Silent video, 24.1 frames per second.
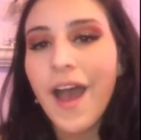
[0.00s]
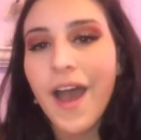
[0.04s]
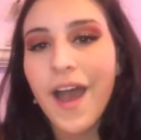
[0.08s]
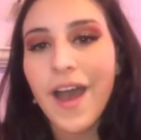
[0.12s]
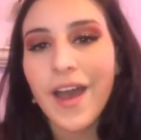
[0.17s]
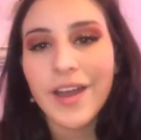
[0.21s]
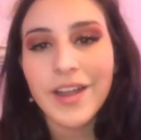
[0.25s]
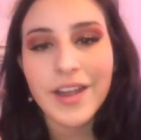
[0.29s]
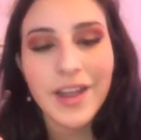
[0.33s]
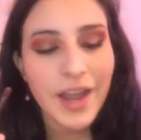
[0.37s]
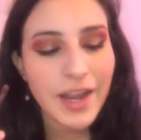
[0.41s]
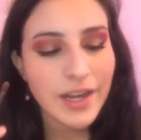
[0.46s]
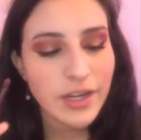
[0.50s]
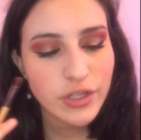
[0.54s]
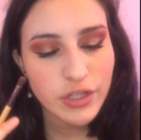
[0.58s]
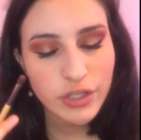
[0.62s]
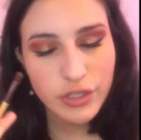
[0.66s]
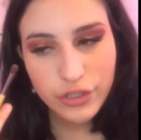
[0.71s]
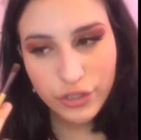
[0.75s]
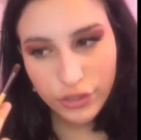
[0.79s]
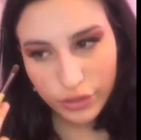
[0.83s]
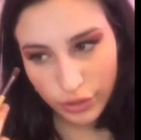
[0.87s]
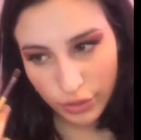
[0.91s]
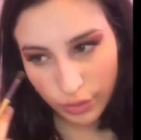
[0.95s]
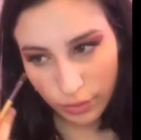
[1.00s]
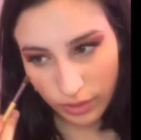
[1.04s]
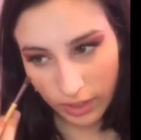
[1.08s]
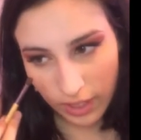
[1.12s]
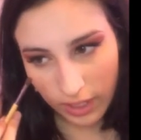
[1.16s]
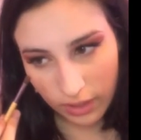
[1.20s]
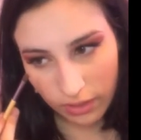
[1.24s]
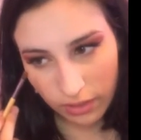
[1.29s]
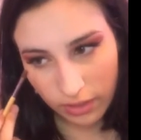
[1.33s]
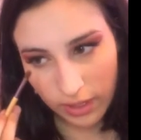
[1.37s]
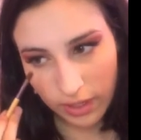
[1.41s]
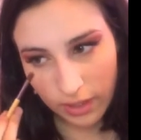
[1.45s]
Kind of just do
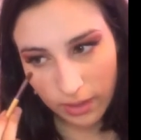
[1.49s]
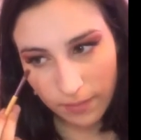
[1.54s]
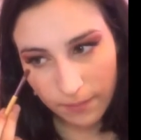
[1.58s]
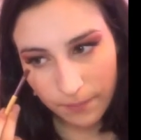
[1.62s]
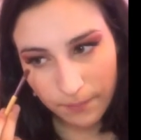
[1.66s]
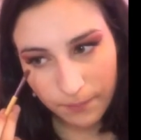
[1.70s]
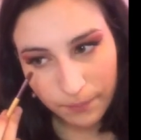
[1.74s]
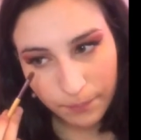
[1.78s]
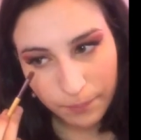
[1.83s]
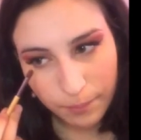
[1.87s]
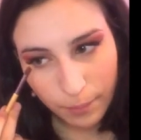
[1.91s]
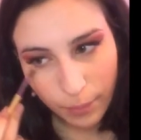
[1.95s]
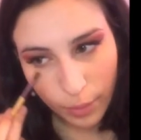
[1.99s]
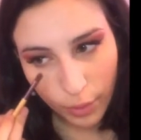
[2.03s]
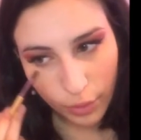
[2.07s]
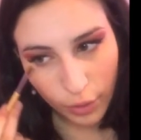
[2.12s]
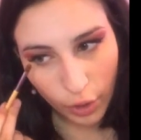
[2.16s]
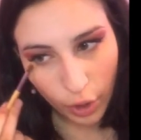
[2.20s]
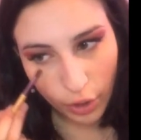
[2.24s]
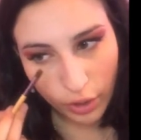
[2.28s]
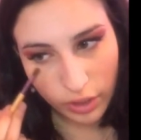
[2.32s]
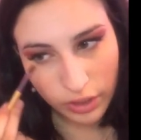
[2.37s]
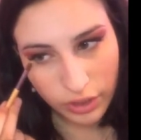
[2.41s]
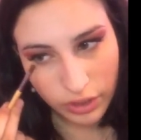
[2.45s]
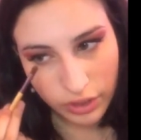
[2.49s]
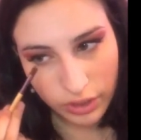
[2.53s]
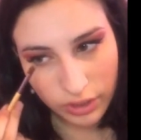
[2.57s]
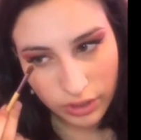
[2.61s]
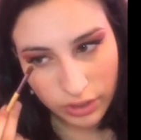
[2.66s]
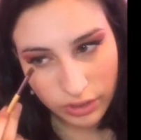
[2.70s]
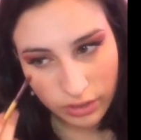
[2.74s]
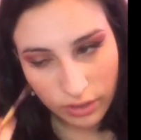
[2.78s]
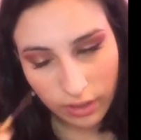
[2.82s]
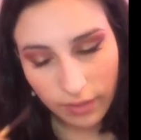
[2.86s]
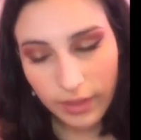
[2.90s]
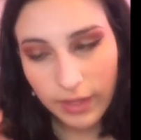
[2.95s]
like the burnt
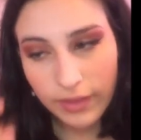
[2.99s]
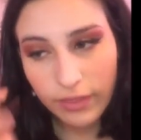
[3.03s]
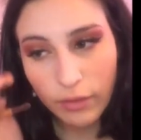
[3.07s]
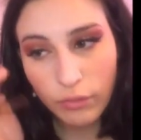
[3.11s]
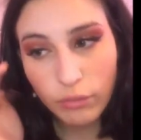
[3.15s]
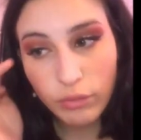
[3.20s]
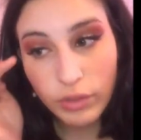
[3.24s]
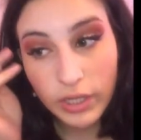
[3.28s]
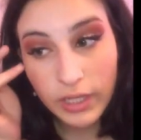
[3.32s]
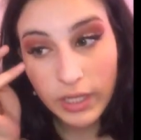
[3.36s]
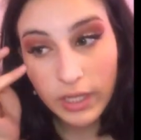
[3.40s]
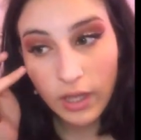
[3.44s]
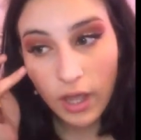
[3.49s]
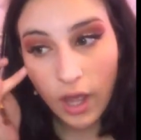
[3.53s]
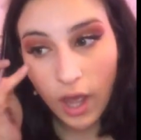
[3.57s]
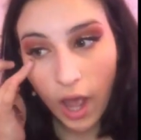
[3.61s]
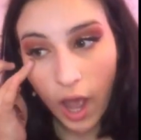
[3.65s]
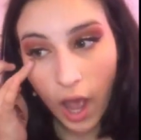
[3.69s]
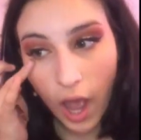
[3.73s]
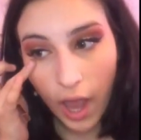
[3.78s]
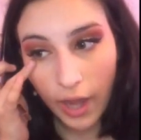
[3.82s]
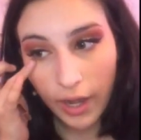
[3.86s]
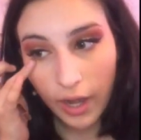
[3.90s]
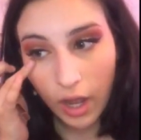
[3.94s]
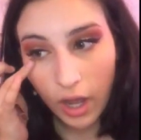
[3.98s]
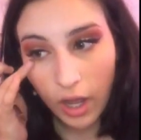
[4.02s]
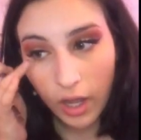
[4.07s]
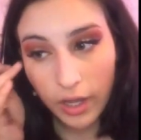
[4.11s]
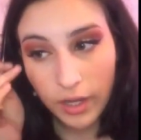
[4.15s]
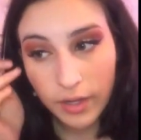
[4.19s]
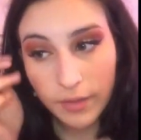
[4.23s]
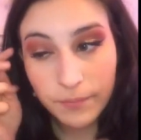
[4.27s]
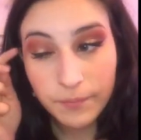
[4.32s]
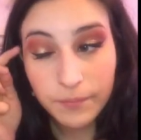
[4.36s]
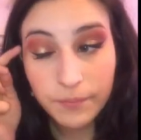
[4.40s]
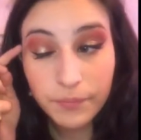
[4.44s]
oranges, like the really
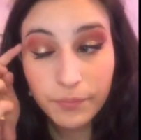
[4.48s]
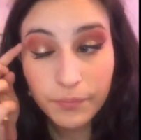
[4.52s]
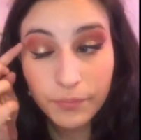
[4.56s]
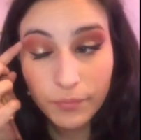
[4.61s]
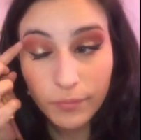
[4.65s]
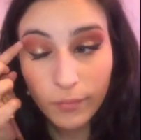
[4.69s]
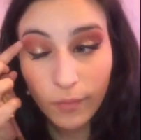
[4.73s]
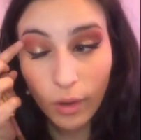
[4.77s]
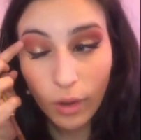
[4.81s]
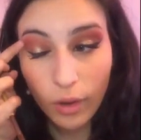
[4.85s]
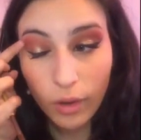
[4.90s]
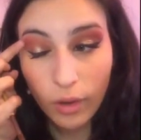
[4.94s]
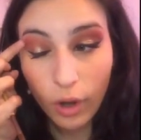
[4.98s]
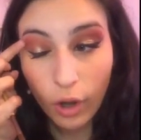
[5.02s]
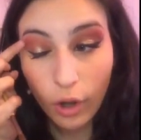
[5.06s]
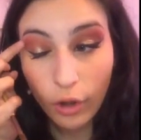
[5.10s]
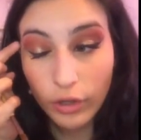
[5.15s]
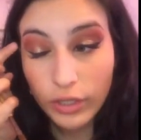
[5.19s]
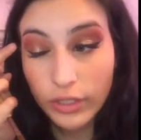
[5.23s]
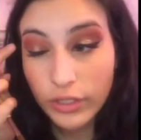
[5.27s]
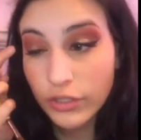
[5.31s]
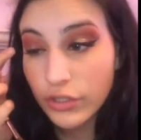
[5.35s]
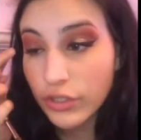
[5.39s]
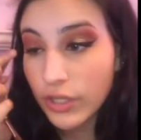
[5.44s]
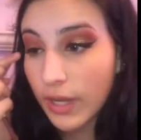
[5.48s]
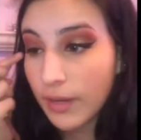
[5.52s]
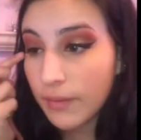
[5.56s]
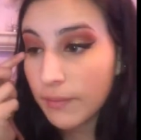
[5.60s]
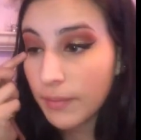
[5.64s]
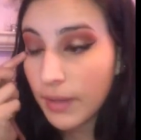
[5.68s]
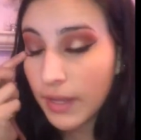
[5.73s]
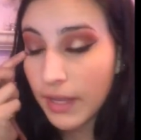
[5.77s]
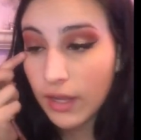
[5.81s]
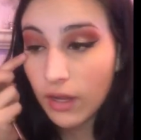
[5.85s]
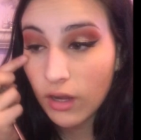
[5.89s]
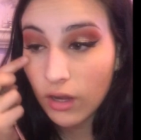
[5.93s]
hot orange
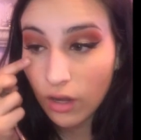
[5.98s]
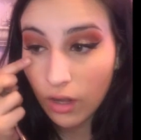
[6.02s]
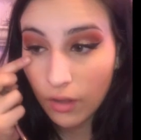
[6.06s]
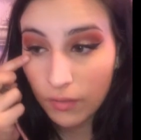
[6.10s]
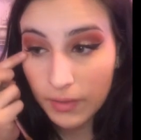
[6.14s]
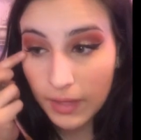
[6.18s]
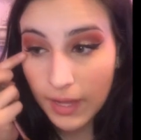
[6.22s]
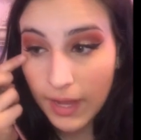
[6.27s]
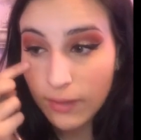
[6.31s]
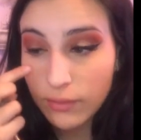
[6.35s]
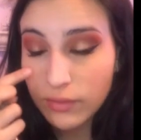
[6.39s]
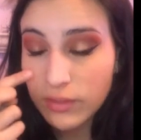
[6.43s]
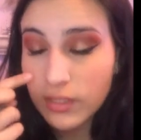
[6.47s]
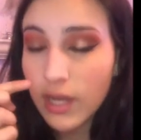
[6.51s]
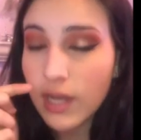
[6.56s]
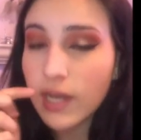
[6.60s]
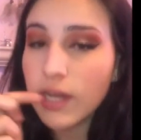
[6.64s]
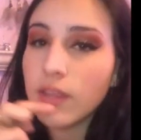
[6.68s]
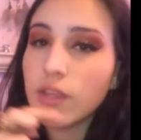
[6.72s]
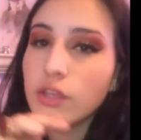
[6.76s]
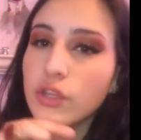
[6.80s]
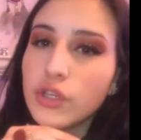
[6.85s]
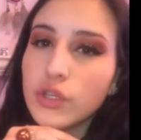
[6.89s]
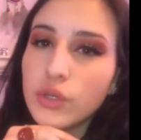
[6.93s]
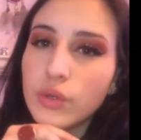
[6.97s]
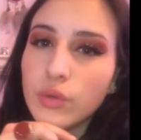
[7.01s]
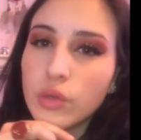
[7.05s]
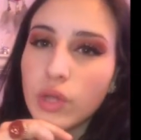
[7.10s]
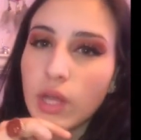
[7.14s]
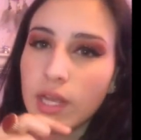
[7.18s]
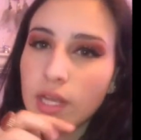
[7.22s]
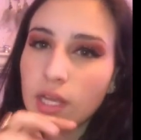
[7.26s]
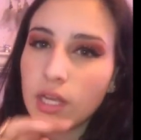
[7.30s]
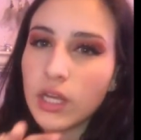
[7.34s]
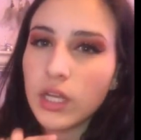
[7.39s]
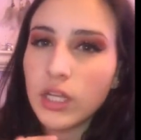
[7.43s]
and pink on the outside, and then do
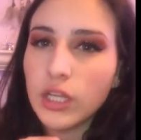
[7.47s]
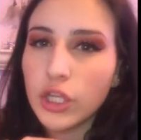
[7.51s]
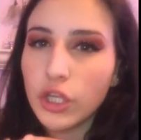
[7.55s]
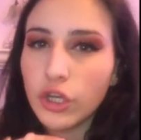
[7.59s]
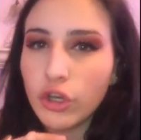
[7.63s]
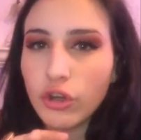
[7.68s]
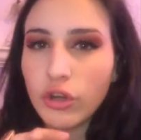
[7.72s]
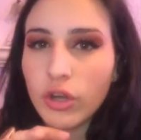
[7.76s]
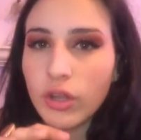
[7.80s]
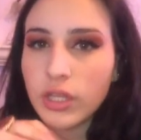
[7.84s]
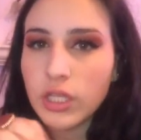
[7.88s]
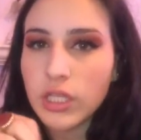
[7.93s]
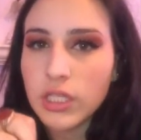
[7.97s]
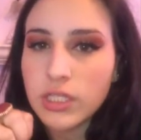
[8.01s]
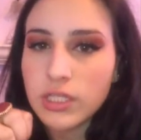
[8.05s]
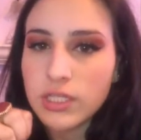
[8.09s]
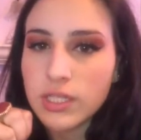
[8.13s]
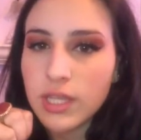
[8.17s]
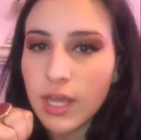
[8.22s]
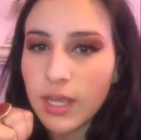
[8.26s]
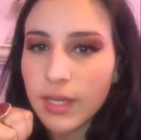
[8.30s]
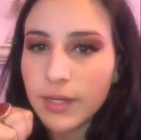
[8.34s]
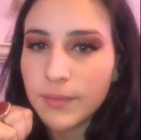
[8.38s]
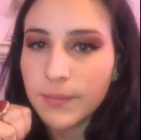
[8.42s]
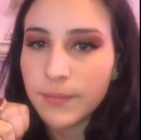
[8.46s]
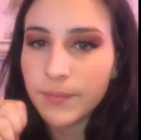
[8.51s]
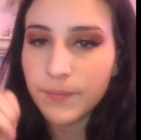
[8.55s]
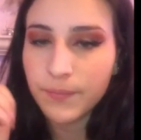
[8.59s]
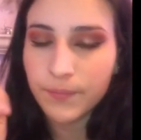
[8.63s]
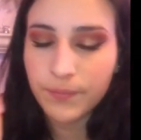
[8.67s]
like a glitter on the inside.